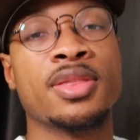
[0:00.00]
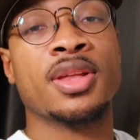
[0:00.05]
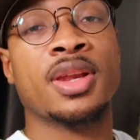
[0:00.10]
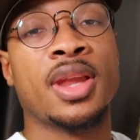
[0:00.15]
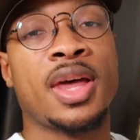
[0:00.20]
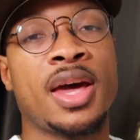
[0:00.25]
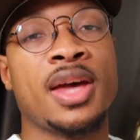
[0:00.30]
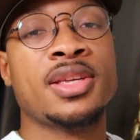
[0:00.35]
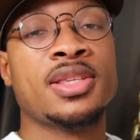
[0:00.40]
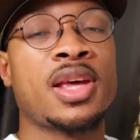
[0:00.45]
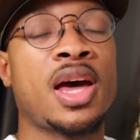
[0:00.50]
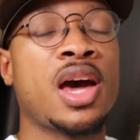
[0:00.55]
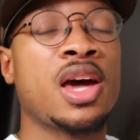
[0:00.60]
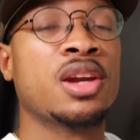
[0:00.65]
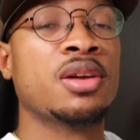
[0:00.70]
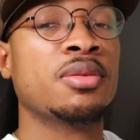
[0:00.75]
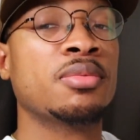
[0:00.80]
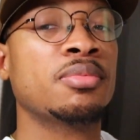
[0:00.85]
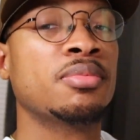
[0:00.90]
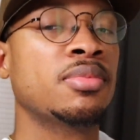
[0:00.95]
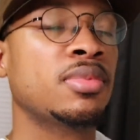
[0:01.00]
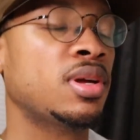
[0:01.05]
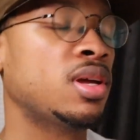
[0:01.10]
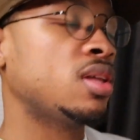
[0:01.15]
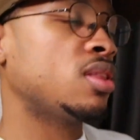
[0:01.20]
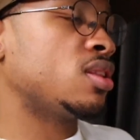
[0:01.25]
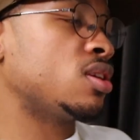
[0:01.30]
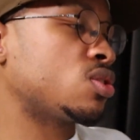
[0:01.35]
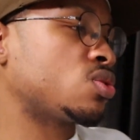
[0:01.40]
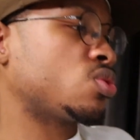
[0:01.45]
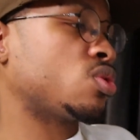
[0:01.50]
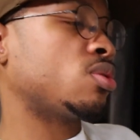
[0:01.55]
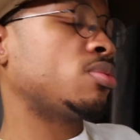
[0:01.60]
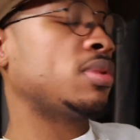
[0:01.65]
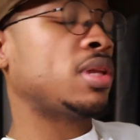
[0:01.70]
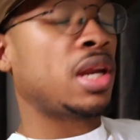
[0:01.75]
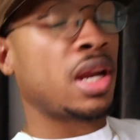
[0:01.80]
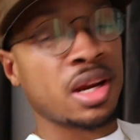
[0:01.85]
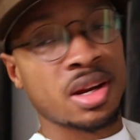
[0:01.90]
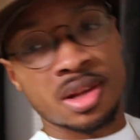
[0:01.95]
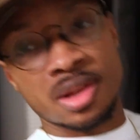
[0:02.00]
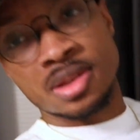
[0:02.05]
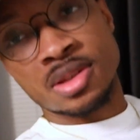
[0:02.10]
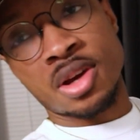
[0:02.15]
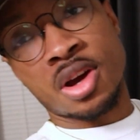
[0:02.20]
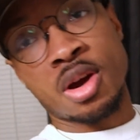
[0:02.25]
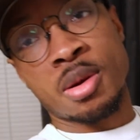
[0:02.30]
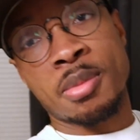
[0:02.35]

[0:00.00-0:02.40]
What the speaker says: The last item in this room that I didn't talk